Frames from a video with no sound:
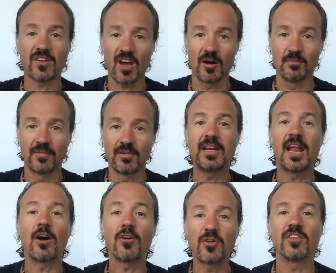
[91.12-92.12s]
come.
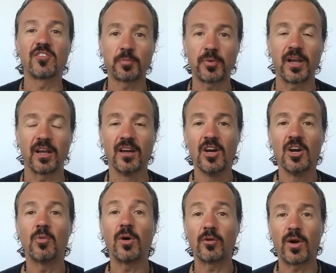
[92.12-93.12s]
Now you're in spring.
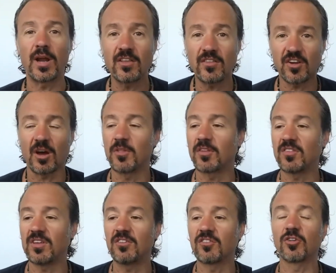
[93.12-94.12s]
When the rains come, the
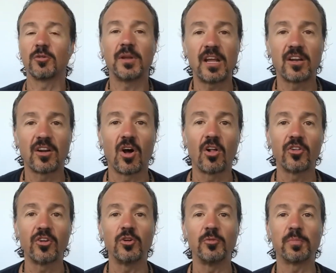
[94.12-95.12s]
seeds germinate and all the
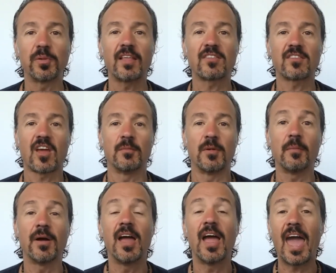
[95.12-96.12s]
new plants come up.
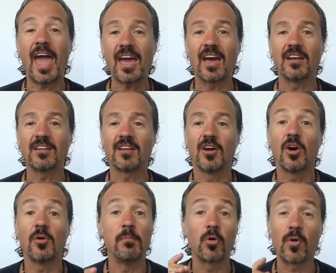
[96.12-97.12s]
And
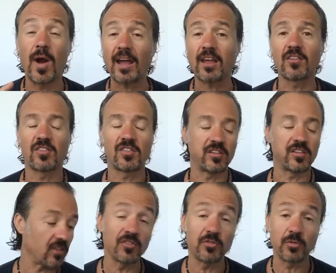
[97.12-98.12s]
miraculously,
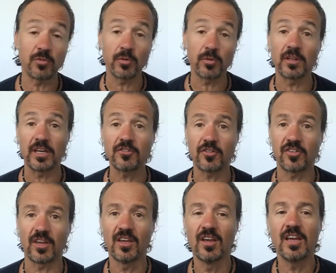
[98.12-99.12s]
this is really
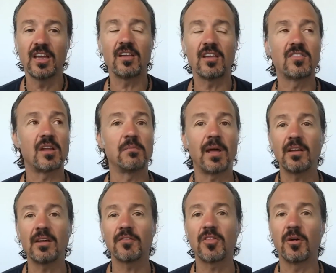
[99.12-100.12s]
interesting, is that many
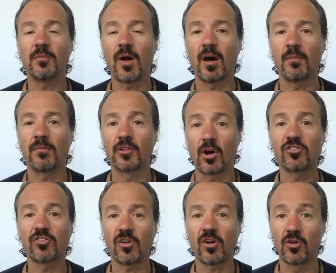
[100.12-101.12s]
of the
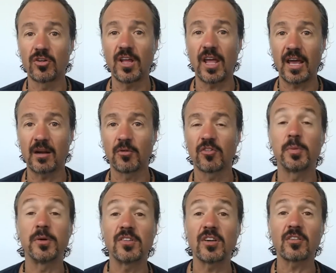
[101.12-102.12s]
large herd
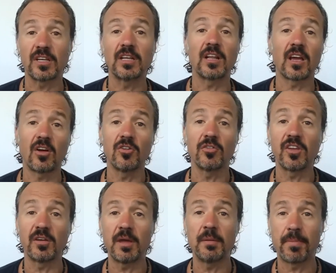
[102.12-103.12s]
animals, particularly, like I'll use
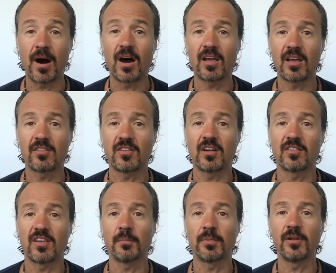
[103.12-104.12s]
the impala as an
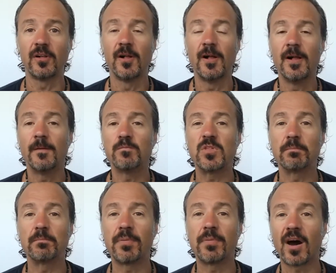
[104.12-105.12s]
example. The
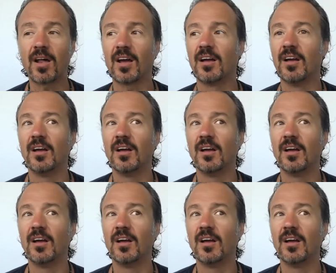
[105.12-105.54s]
impala,